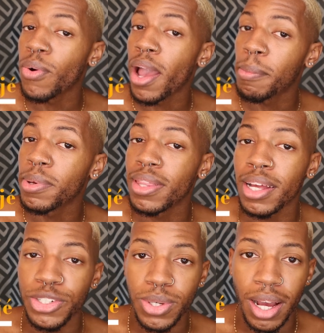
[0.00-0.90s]
happy
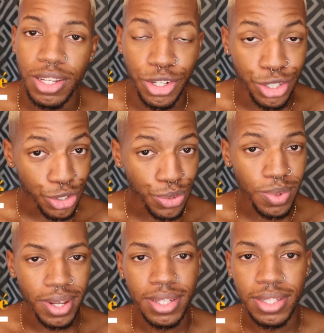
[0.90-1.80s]
that you guys are
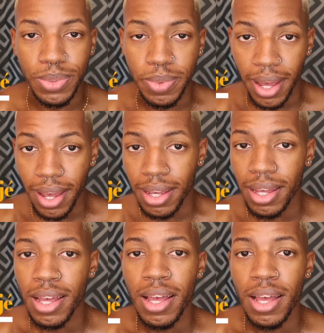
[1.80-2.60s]
tuned in today.